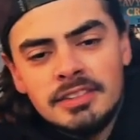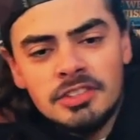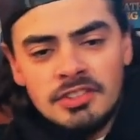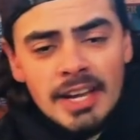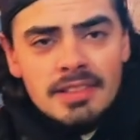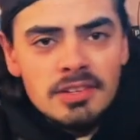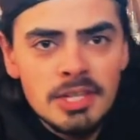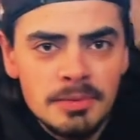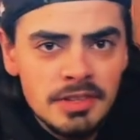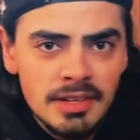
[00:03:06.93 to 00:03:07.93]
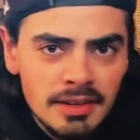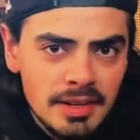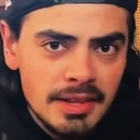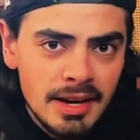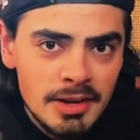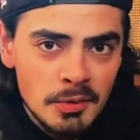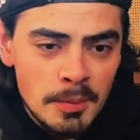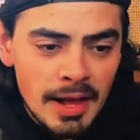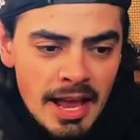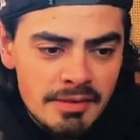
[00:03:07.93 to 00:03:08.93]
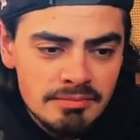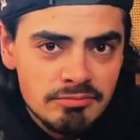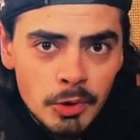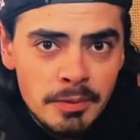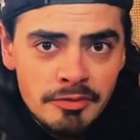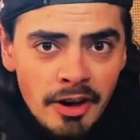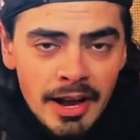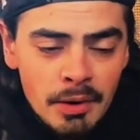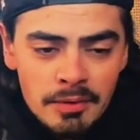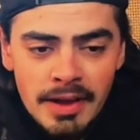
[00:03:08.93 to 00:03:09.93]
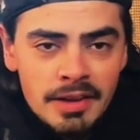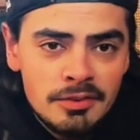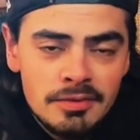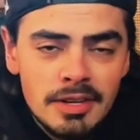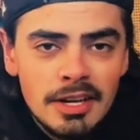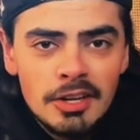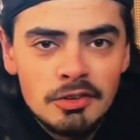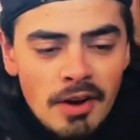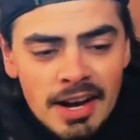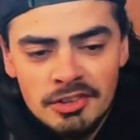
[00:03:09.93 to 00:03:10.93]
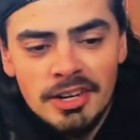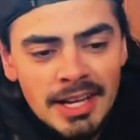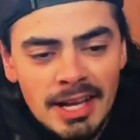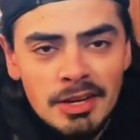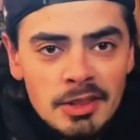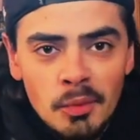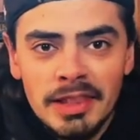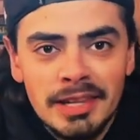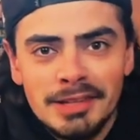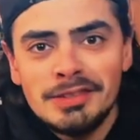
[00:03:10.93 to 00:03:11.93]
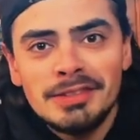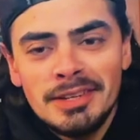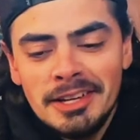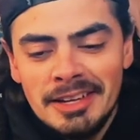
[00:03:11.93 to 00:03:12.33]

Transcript: Just tighten the gypsy, and then it would have been fine. I would have had traction again in the windlass.